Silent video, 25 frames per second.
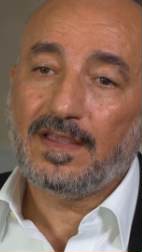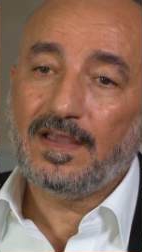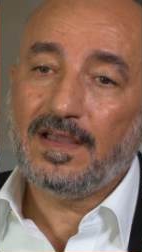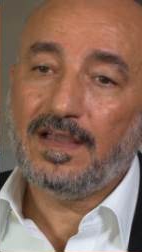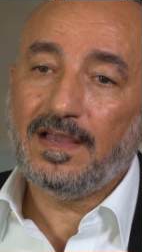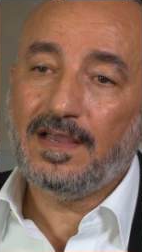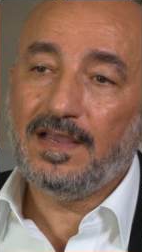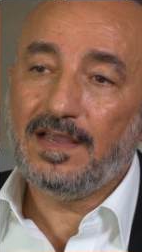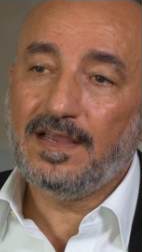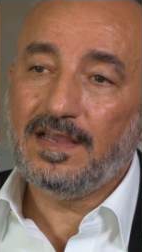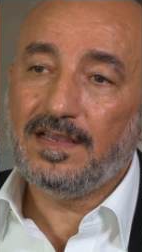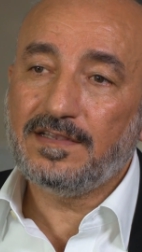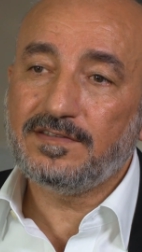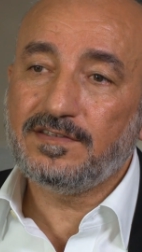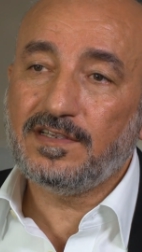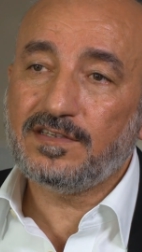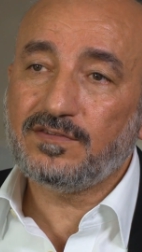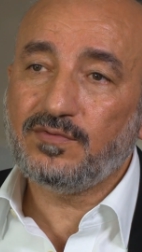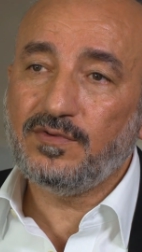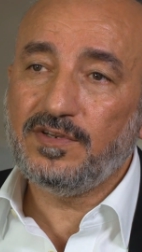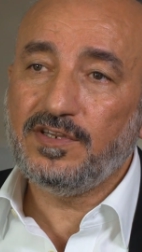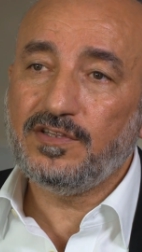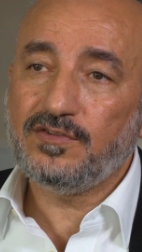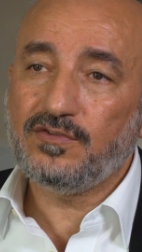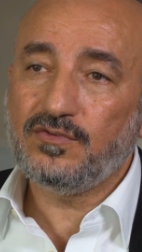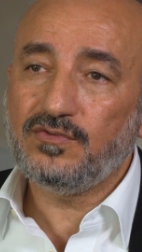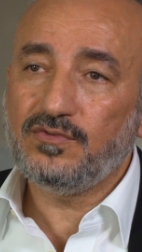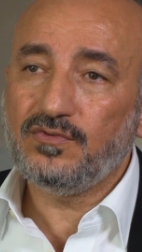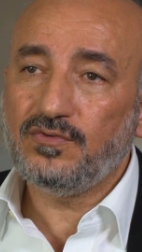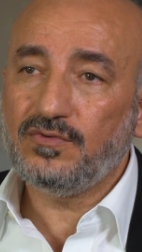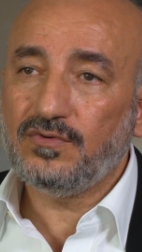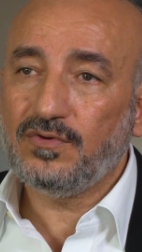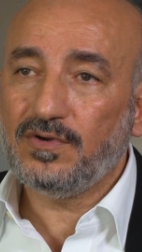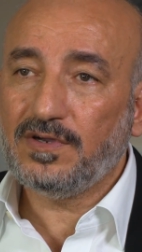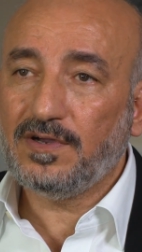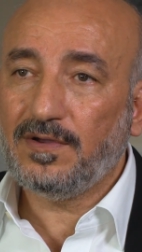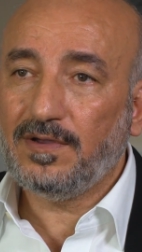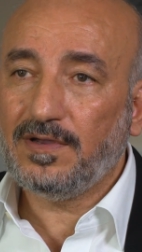Uh, just we need to
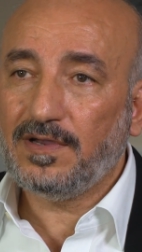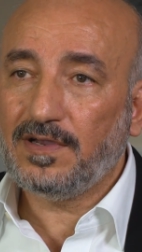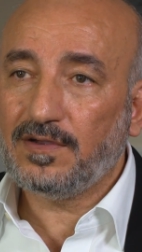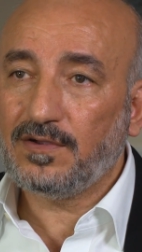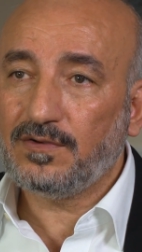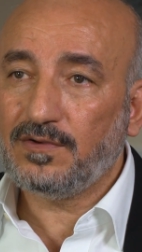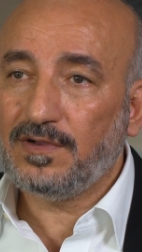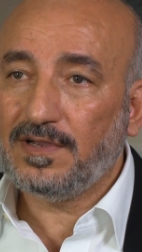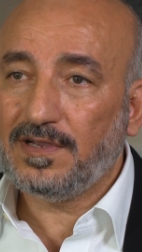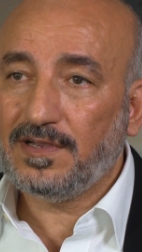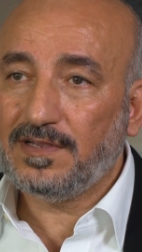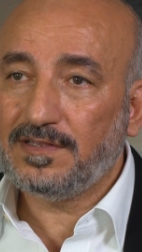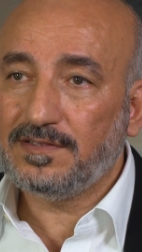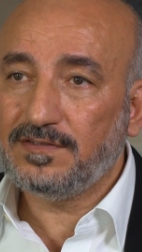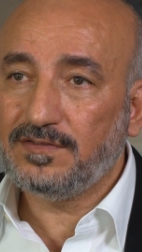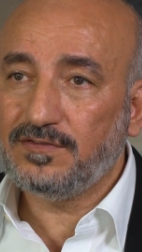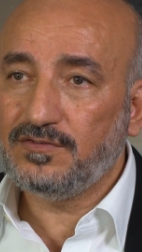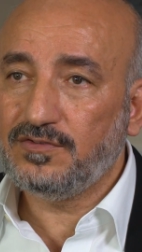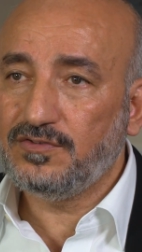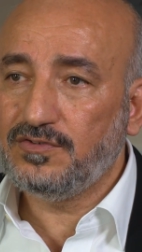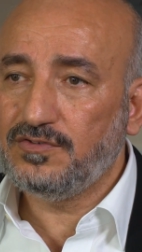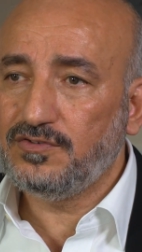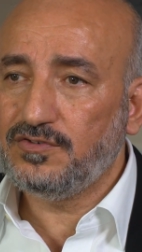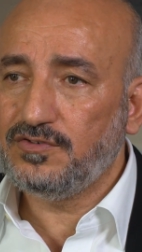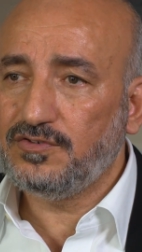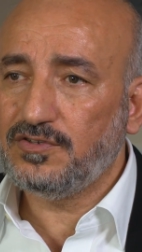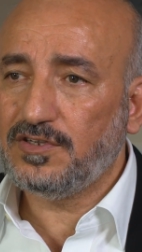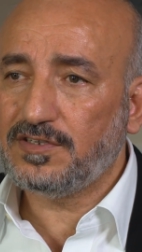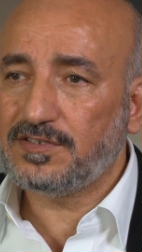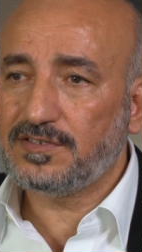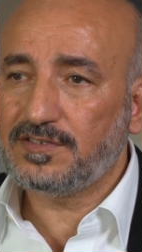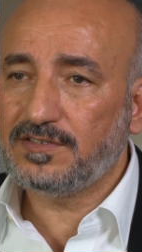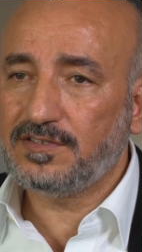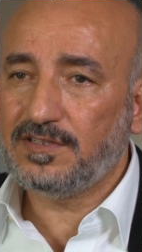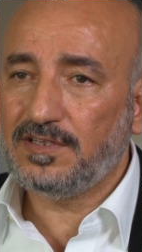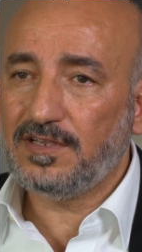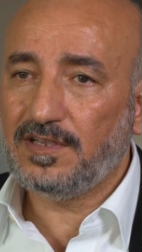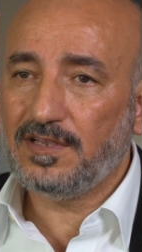do uh, uh,
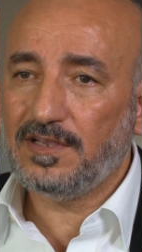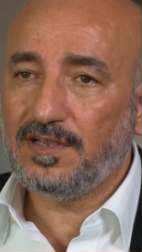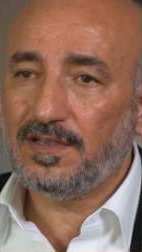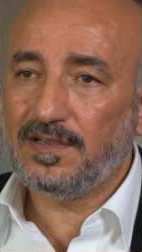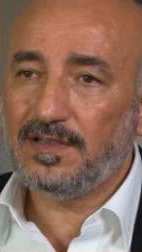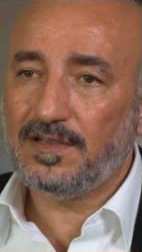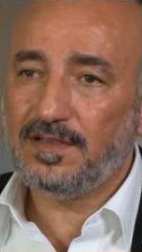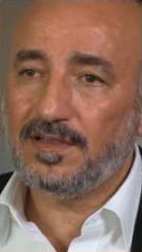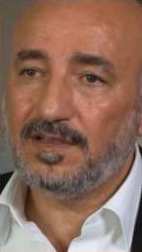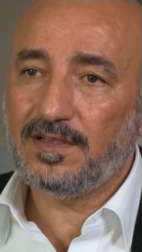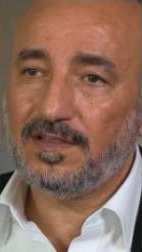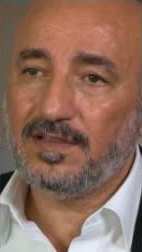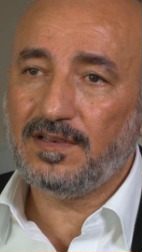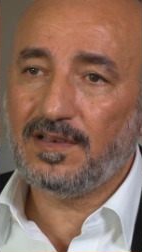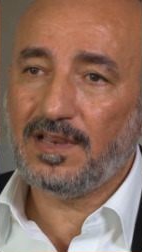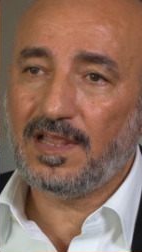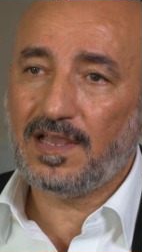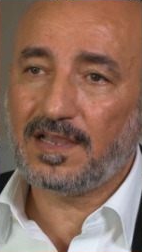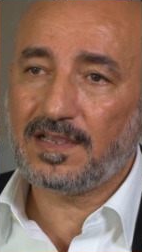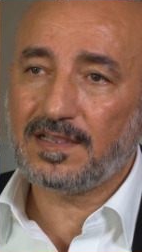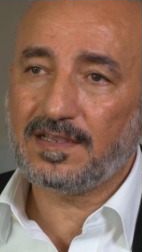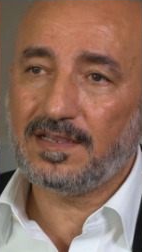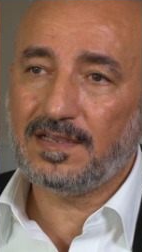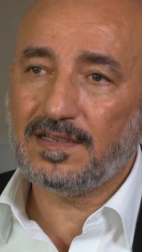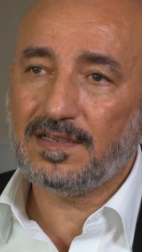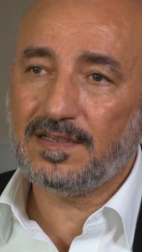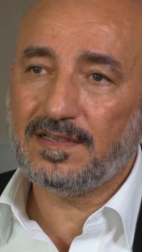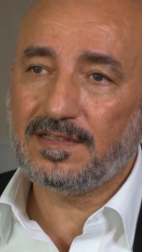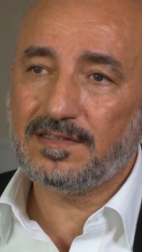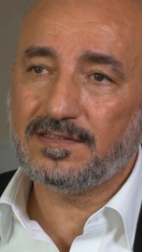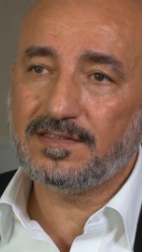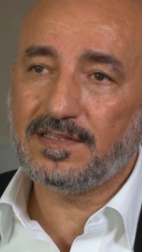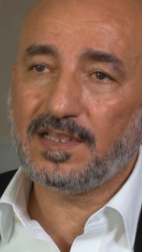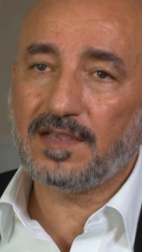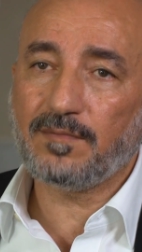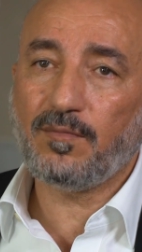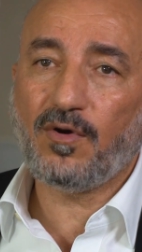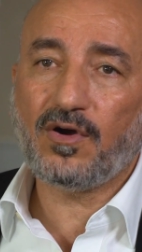just uh, like uh,
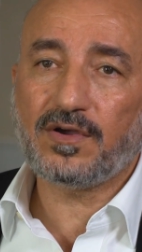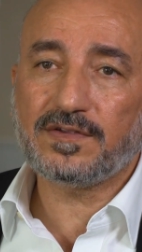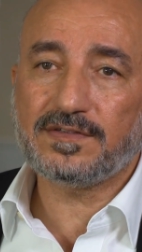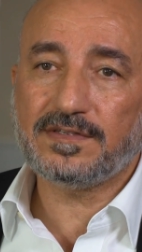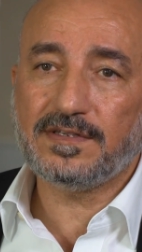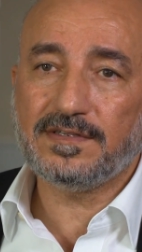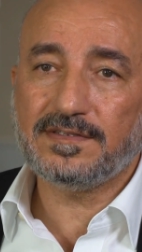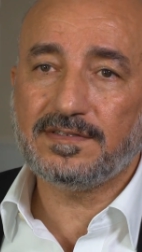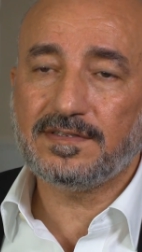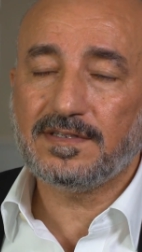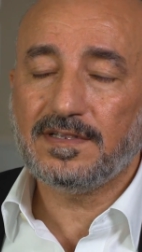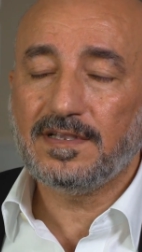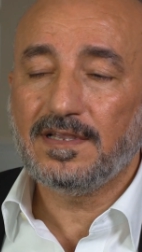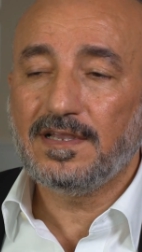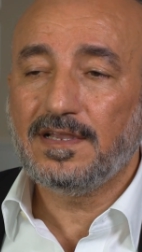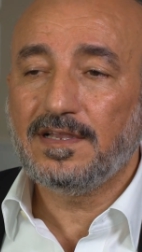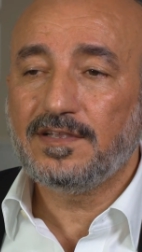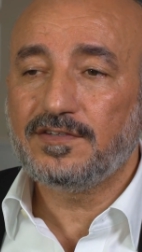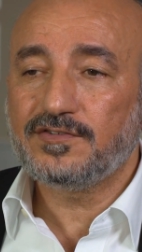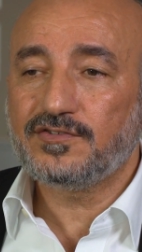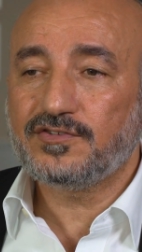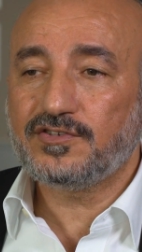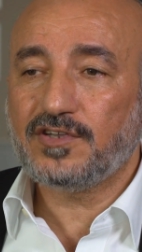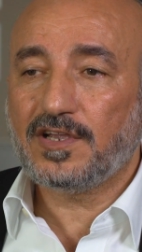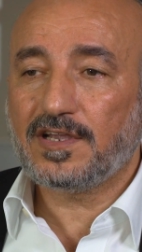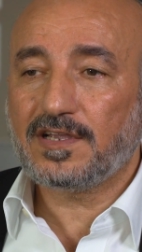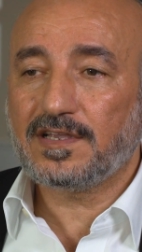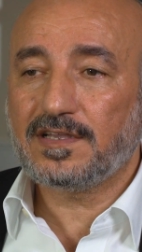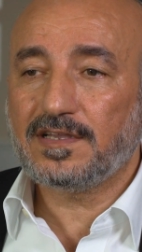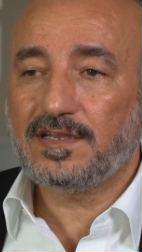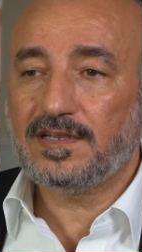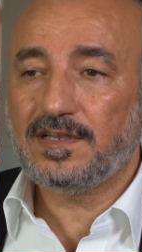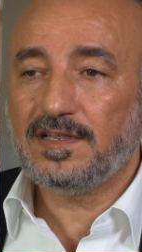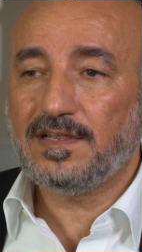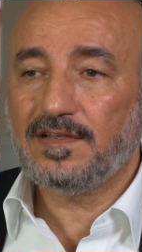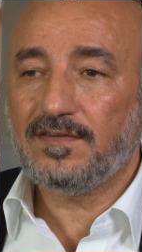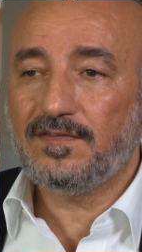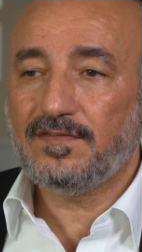tick boxes, check
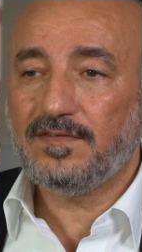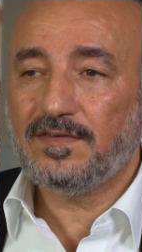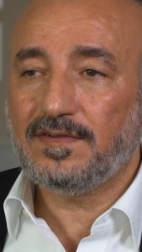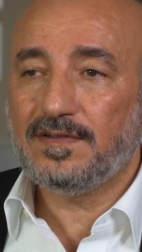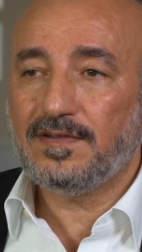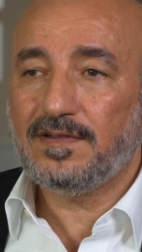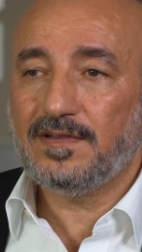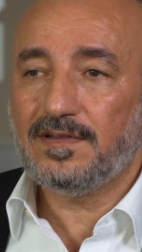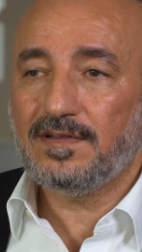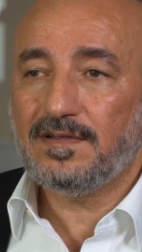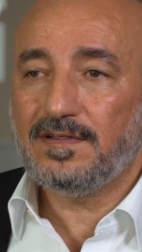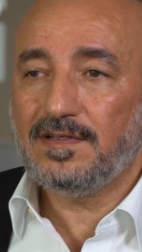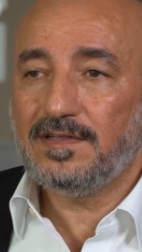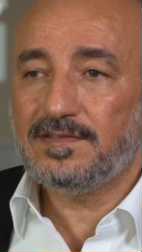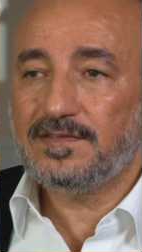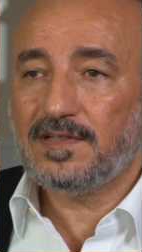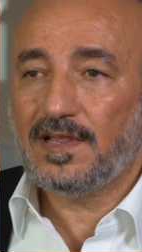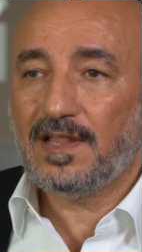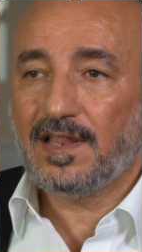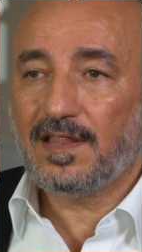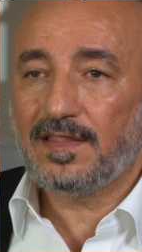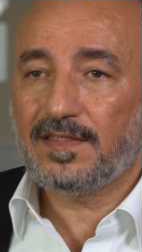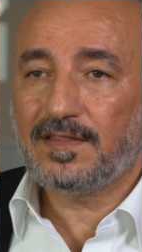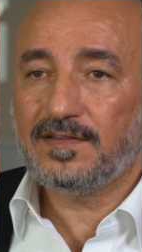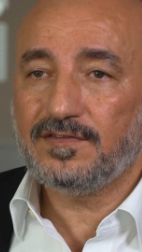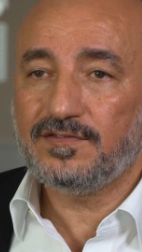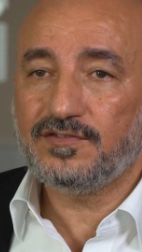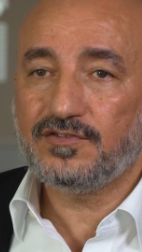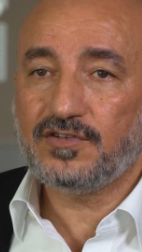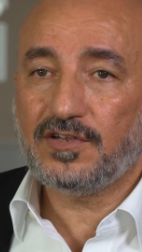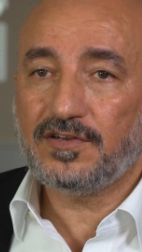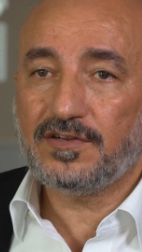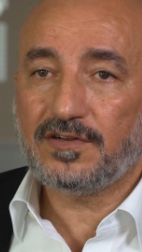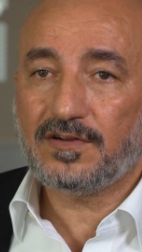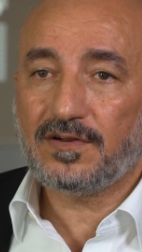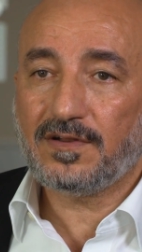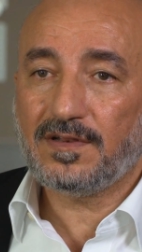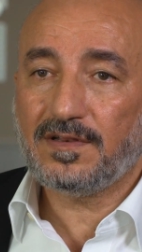uh, his health in
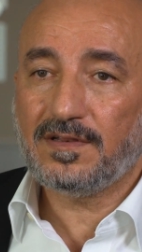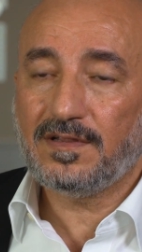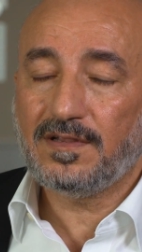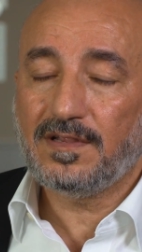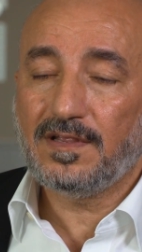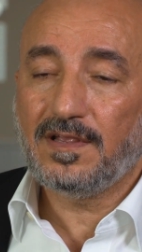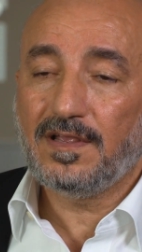general.